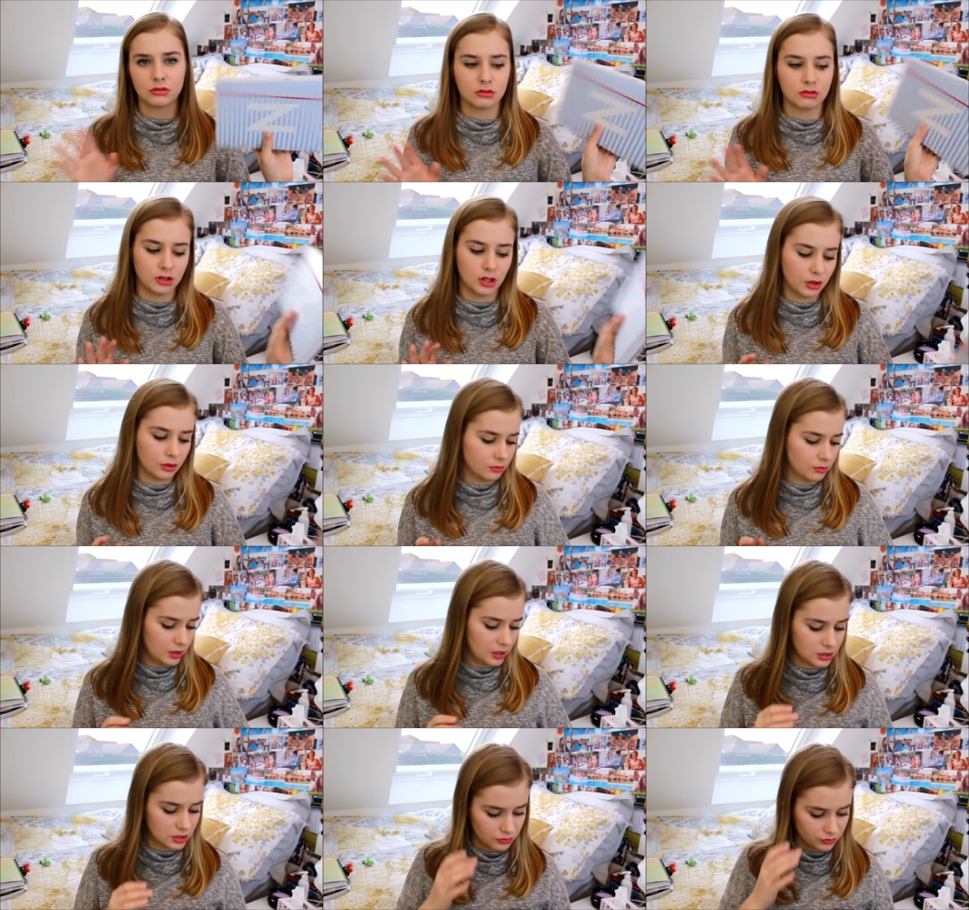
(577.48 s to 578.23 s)
you know,
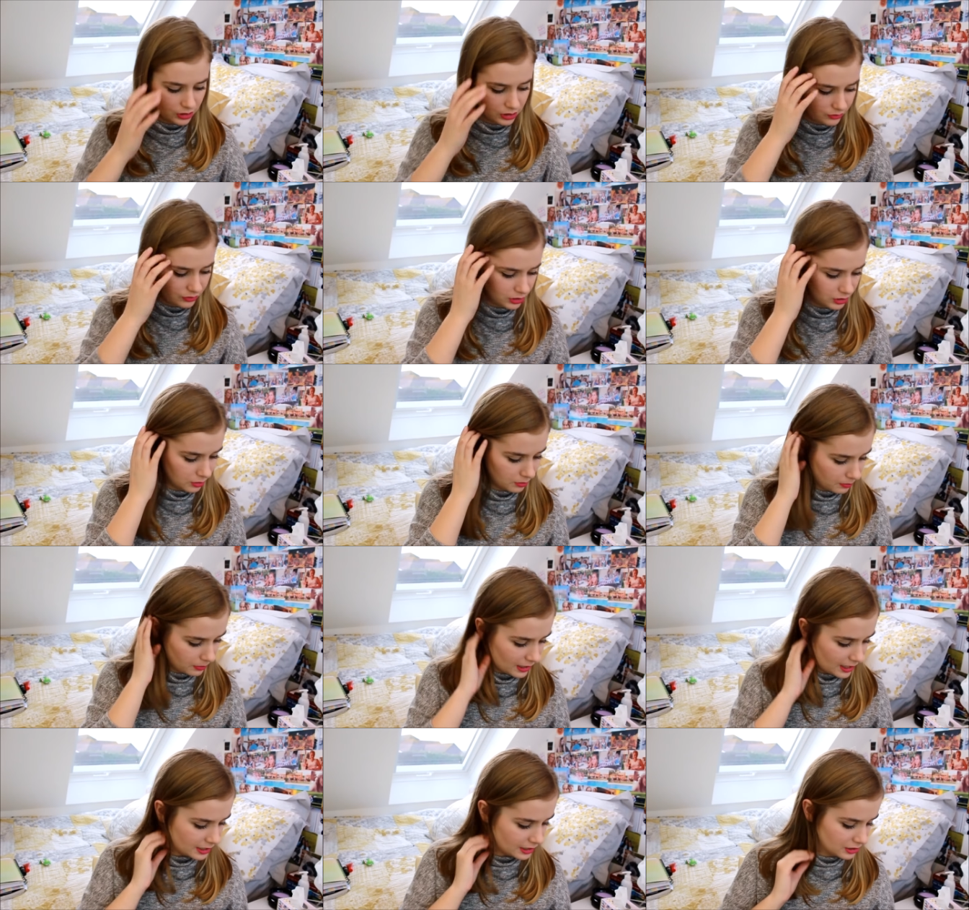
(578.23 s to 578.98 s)
it's a really, really
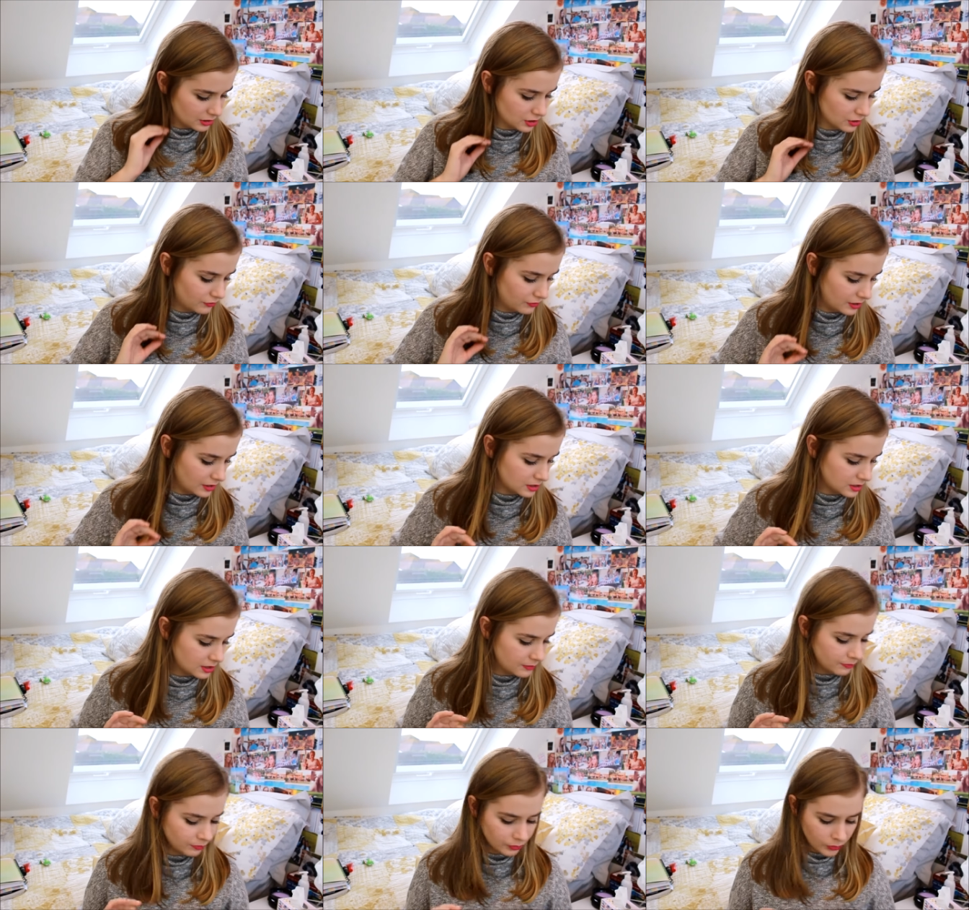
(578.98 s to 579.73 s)
good planner to
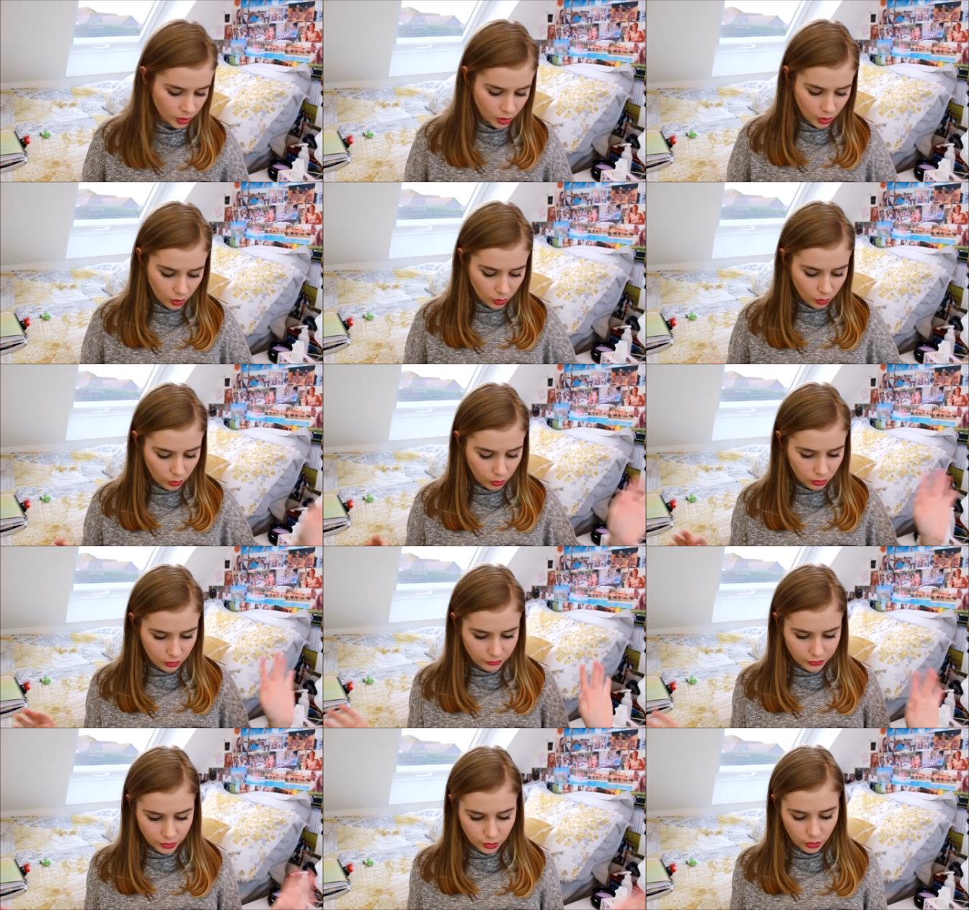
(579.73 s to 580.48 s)
fit
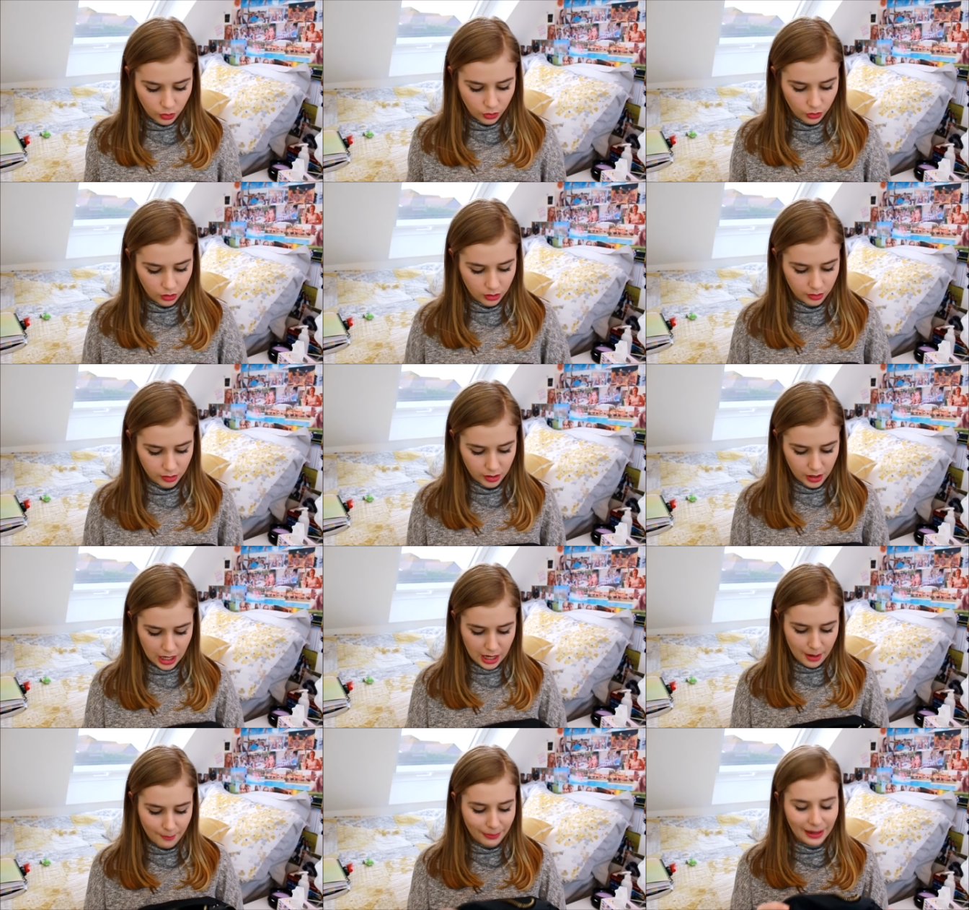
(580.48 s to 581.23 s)
all of your
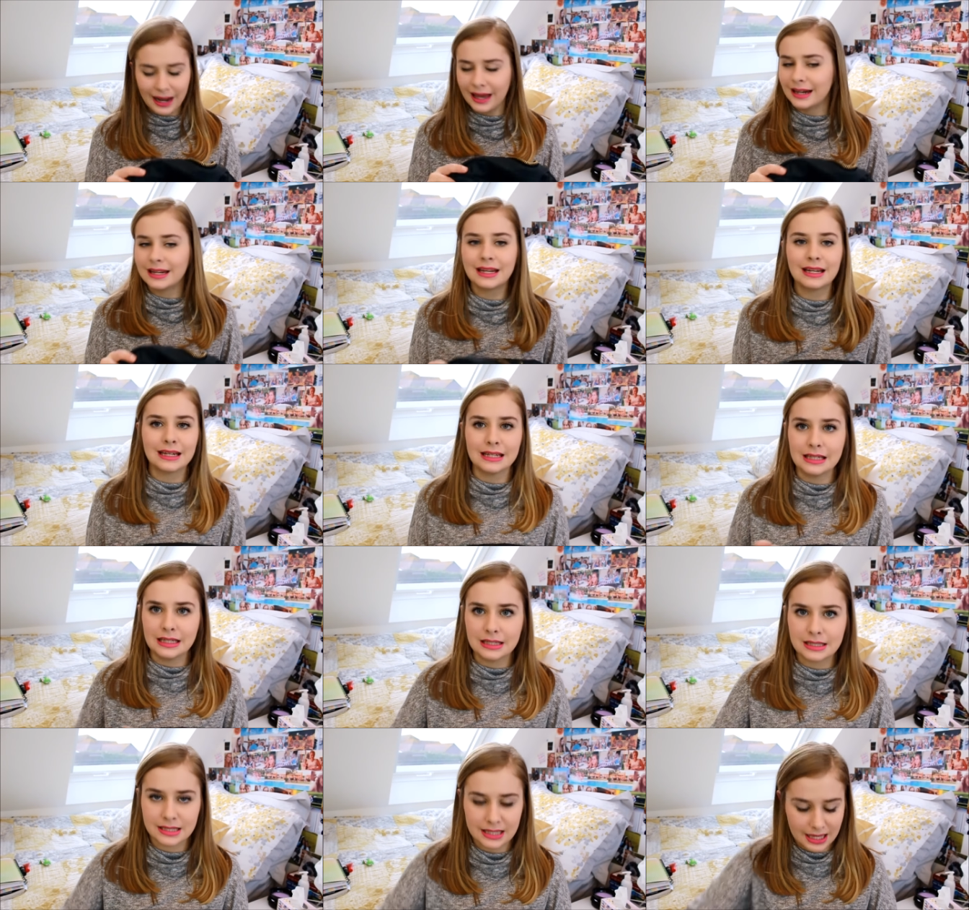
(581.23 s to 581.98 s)
planning
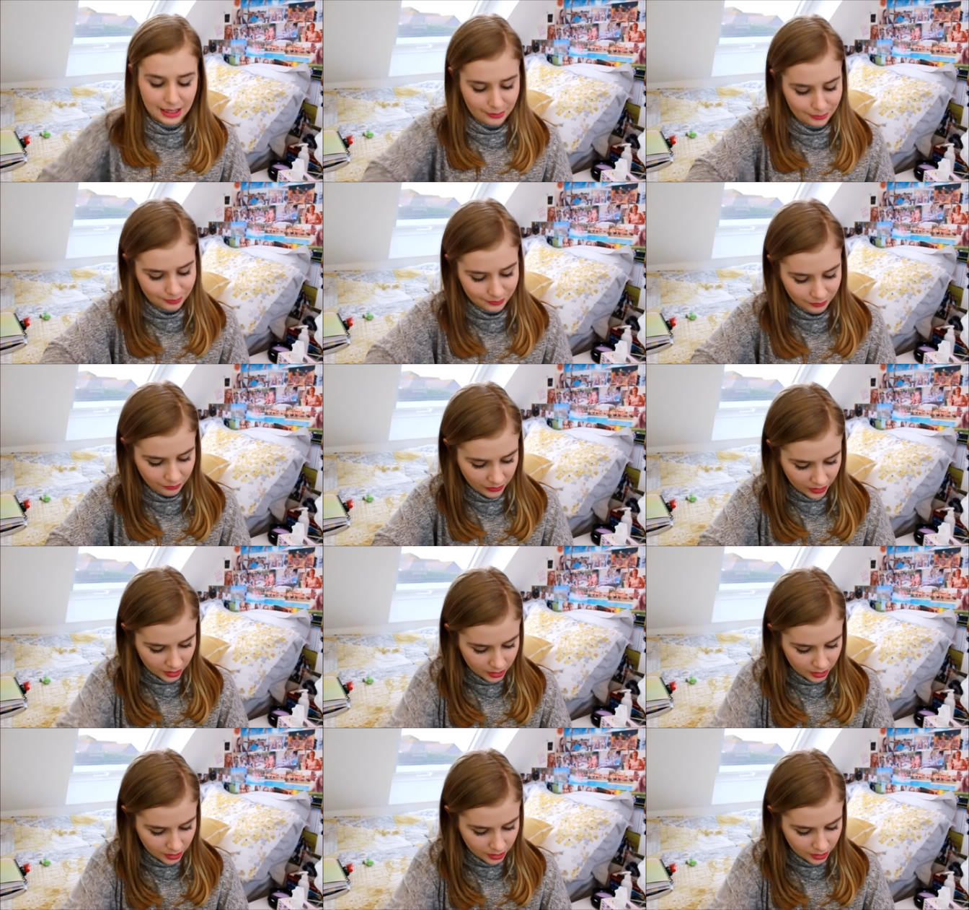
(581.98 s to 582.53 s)
needs in.